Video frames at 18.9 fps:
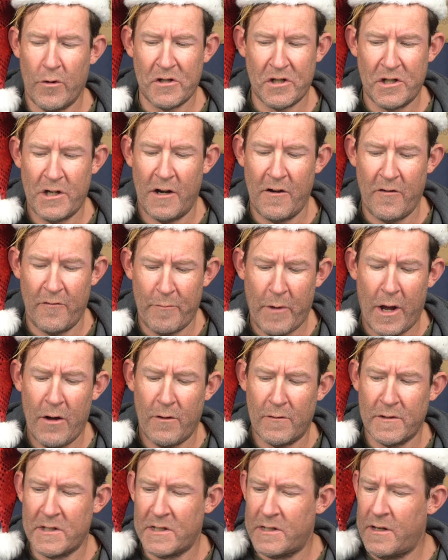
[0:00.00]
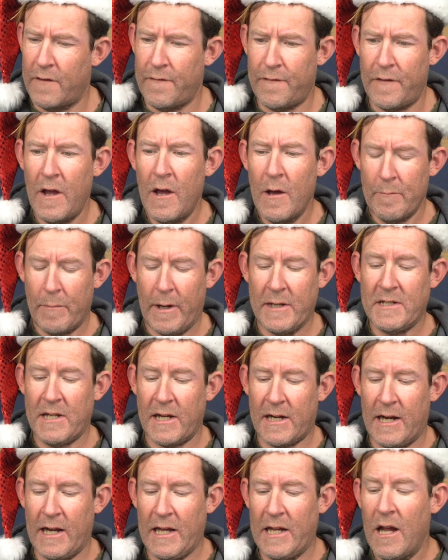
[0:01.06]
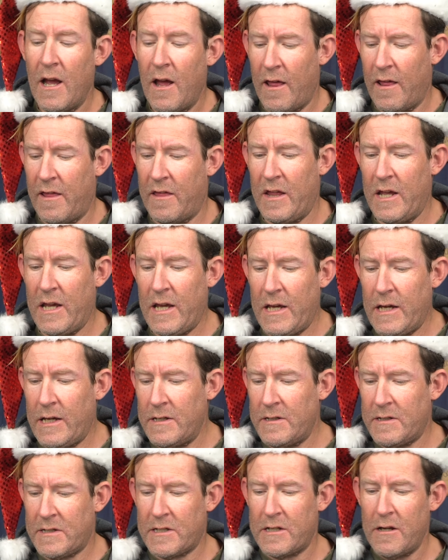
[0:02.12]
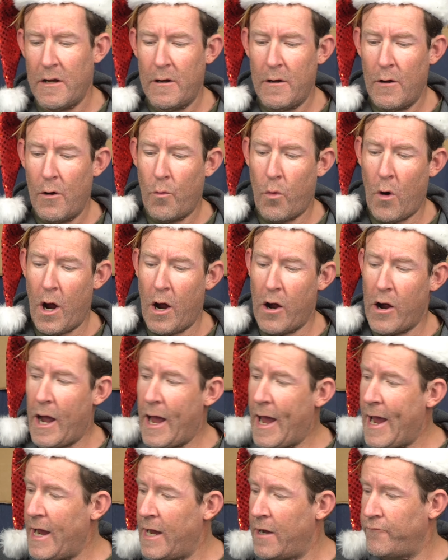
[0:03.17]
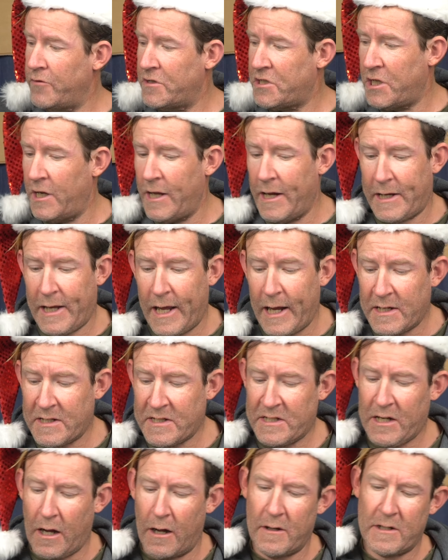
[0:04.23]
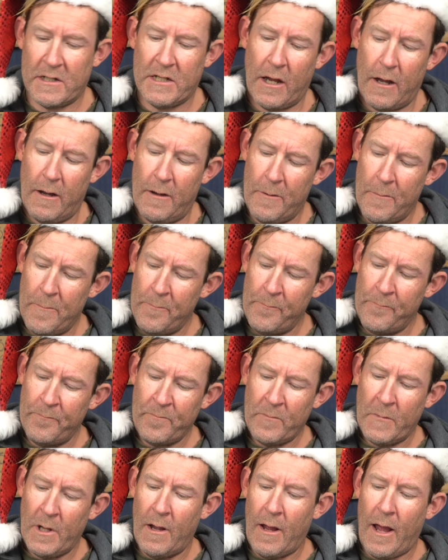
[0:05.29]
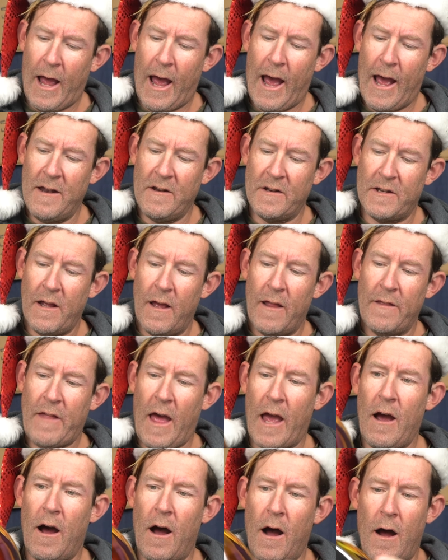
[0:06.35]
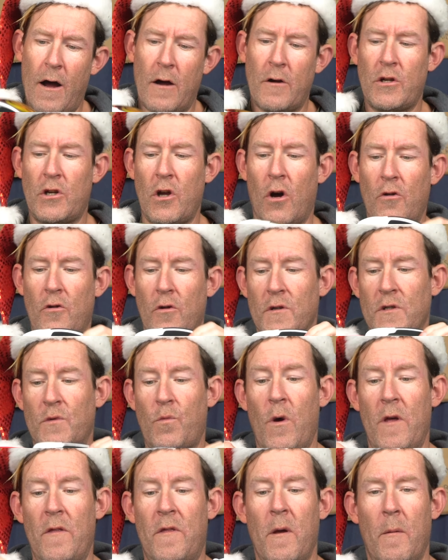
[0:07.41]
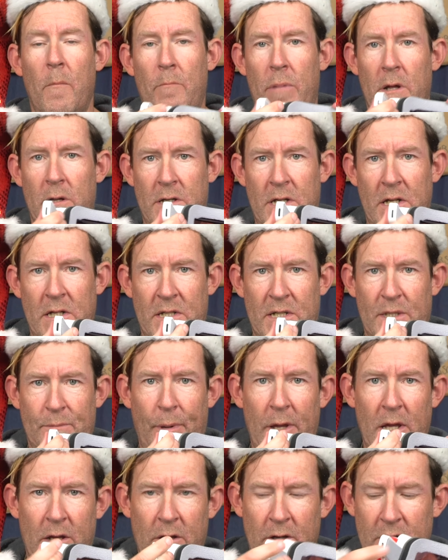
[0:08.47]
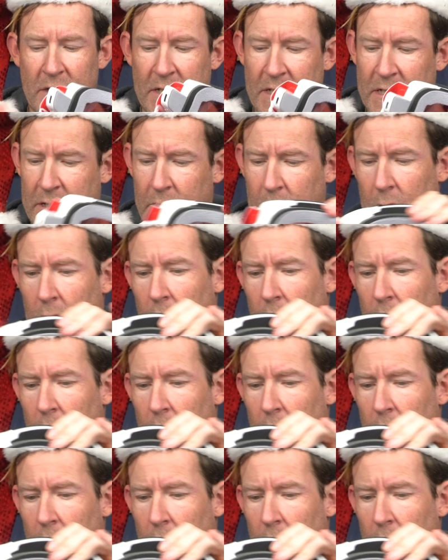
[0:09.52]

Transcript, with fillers: watched any of my old stuff. Basically, these were a, originally a Kickstarter, and they are goggles with built-in speakers